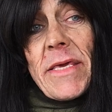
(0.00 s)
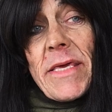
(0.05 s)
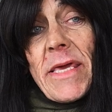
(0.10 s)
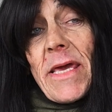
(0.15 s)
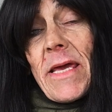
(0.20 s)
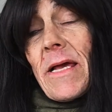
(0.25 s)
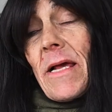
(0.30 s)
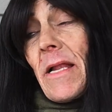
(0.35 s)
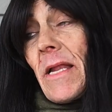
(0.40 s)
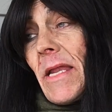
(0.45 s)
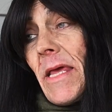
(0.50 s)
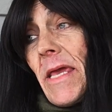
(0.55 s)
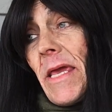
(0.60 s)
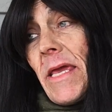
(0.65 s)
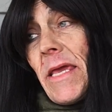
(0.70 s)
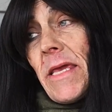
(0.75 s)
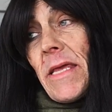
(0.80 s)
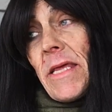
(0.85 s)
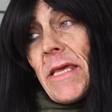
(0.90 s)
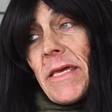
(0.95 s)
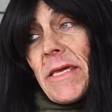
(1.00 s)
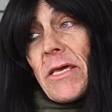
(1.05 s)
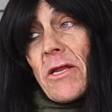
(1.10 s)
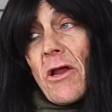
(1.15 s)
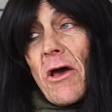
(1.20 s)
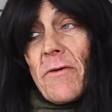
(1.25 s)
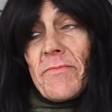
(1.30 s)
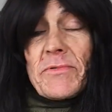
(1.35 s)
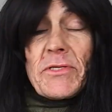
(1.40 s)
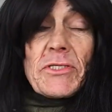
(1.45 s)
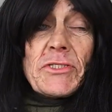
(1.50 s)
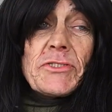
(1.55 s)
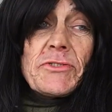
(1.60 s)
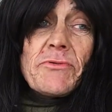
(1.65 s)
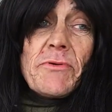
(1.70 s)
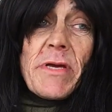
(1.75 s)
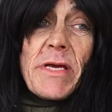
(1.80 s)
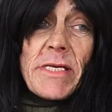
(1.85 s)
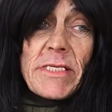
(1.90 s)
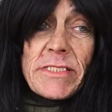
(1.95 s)
get clean and get off the
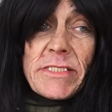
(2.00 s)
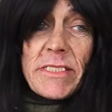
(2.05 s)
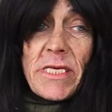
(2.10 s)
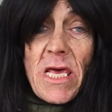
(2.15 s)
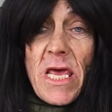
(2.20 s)
streets.